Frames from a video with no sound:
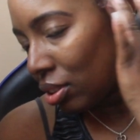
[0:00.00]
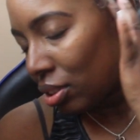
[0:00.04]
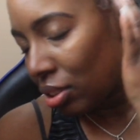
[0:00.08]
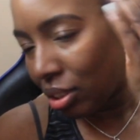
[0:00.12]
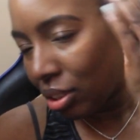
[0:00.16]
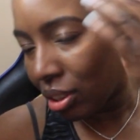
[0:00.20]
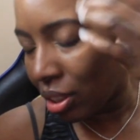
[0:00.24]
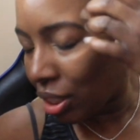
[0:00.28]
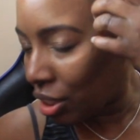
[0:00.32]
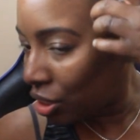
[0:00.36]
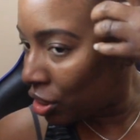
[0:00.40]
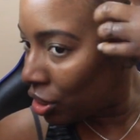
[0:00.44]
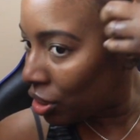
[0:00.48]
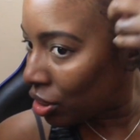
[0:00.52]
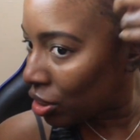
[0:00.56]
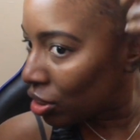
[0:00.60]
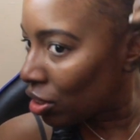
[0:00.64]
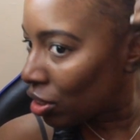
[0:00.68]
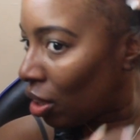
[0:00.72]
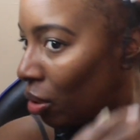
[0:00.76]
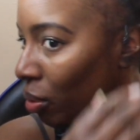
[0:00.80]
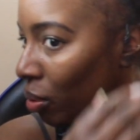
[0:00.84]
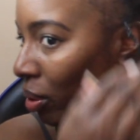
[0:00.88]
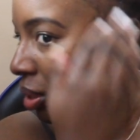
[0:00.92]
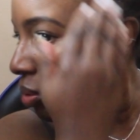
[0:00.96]
and I just
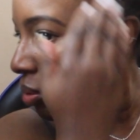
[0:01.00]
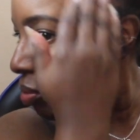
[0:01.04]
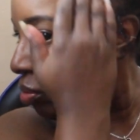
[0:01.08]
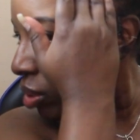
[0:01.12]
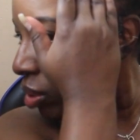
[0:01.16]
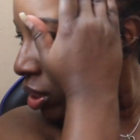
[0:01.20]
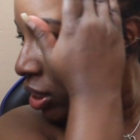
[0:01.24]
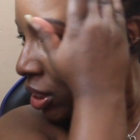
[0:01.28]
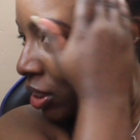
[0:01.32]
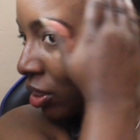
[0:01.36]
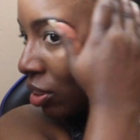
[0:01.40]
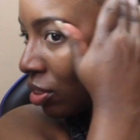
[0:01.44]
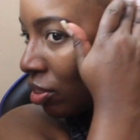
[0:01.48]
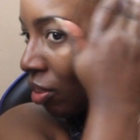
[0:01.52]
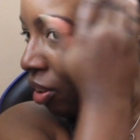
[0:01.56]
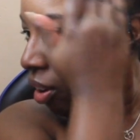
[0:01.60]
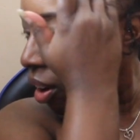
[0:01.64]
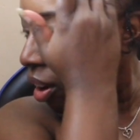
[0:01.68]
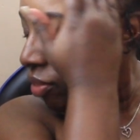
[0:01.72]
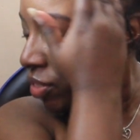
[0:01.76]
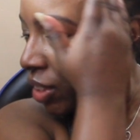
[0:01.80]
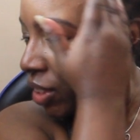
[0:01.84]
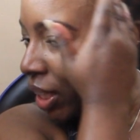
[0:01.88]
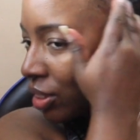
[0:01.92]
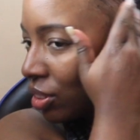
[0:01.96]
go in really
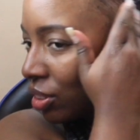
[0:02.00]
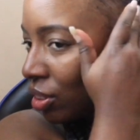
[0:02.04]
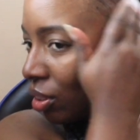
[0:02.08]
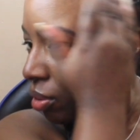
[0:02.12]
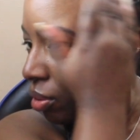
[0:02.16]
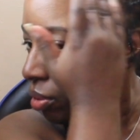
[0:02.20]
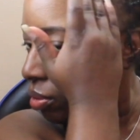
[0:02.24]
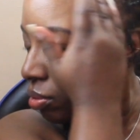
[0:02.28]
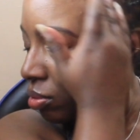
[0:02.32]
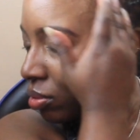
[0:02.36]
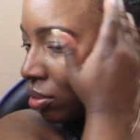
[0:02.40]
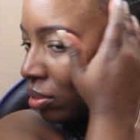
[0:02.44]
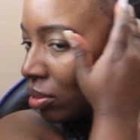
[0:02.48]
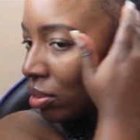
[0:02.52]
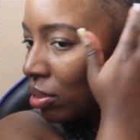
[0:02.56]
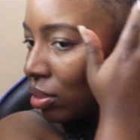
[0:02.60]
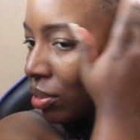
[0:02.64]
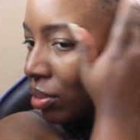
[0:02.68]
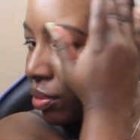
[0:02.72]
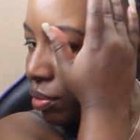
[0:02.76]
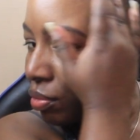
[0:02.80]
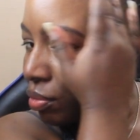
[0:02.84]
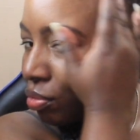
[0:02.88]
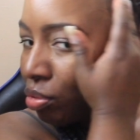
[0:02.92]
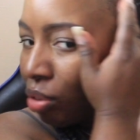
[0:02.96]
soft. I don't
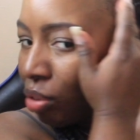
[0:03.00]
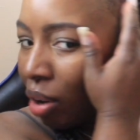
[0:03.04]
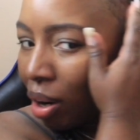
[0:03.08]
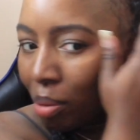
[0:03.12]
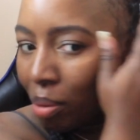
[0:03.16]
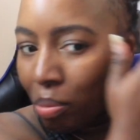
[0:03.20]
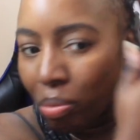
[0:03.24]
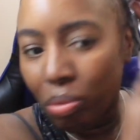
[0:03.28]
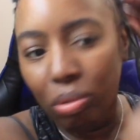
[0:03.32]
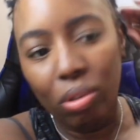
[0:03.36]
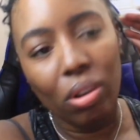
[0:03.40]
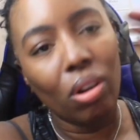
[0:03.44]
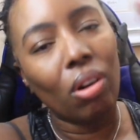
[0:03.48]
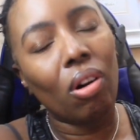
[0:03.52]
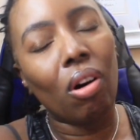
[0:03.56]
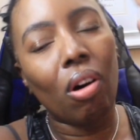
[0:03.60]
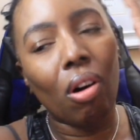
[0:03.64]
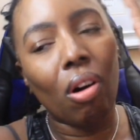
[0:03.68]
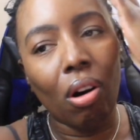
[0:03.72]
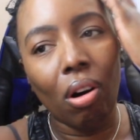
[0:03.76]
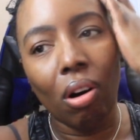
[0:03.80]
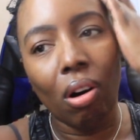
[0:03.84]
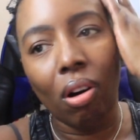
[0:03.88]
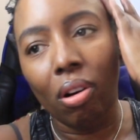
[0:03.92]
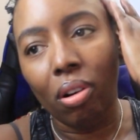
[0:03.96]
rub real
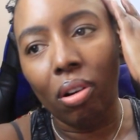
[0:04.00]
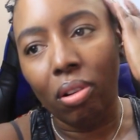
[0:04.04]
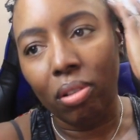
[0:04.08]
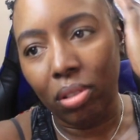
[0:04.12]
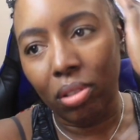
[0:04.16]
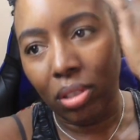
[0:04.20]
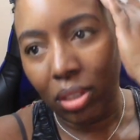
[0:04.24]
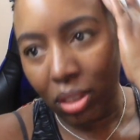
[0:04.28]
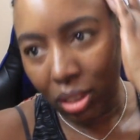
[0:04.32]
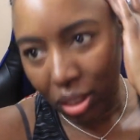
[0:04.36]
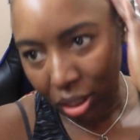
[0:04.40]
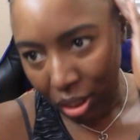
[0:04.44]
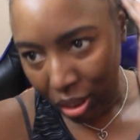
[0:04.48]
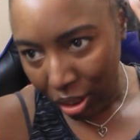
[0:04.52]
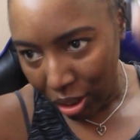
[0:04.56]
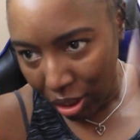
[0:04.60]
hard.